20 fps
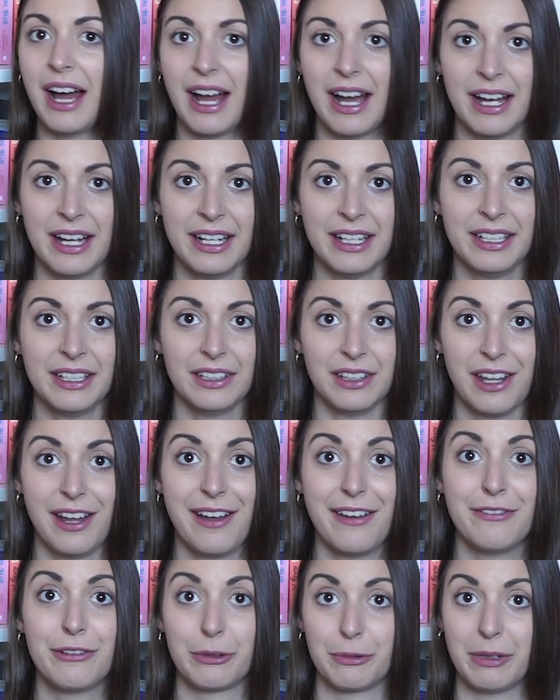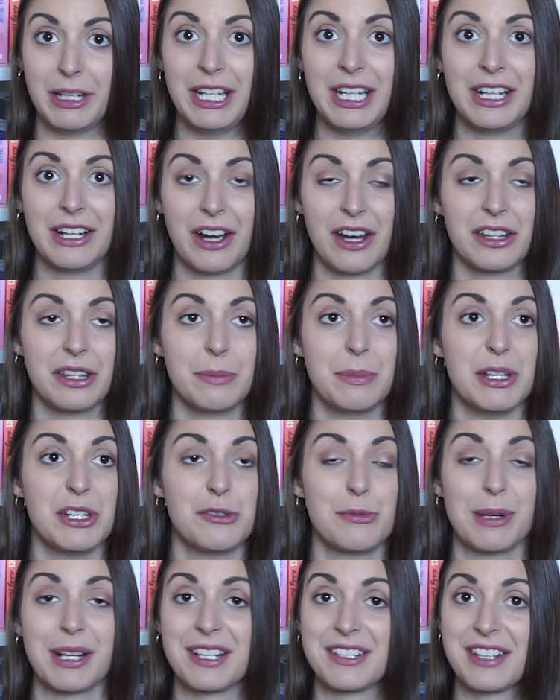I love reading on the
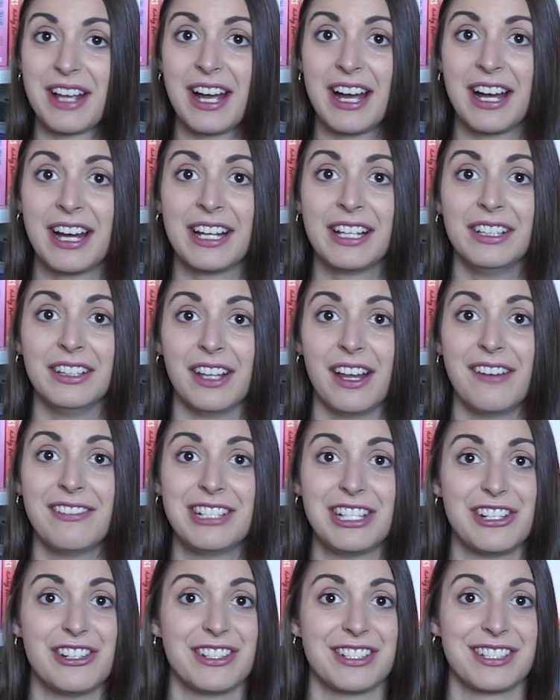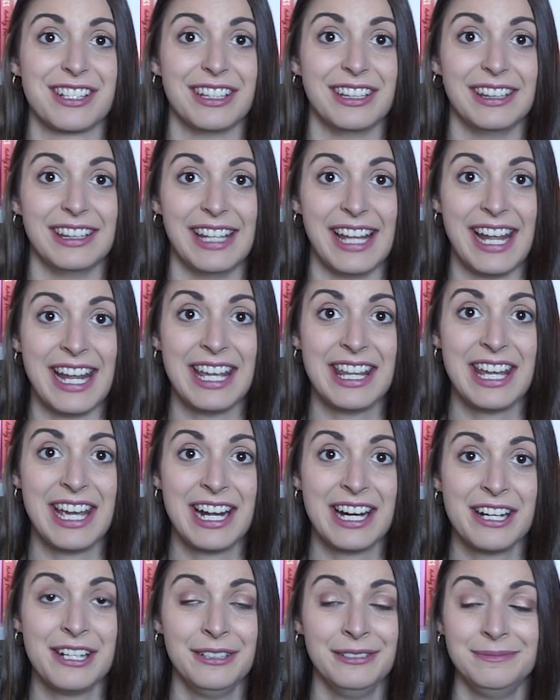beach because I love to just lay
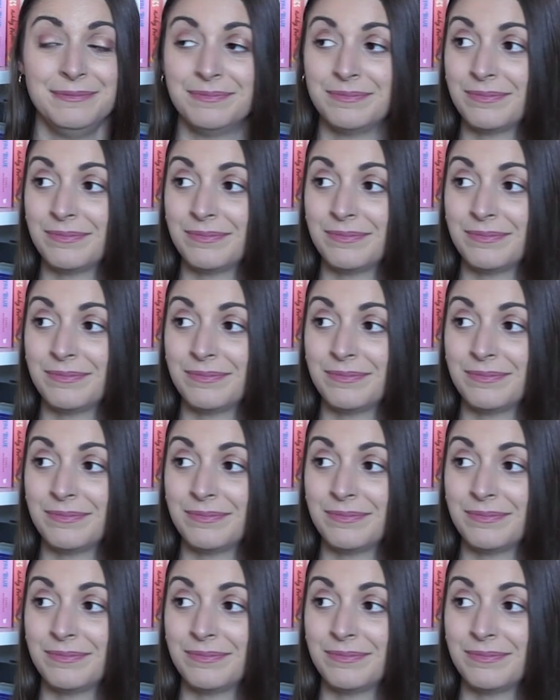there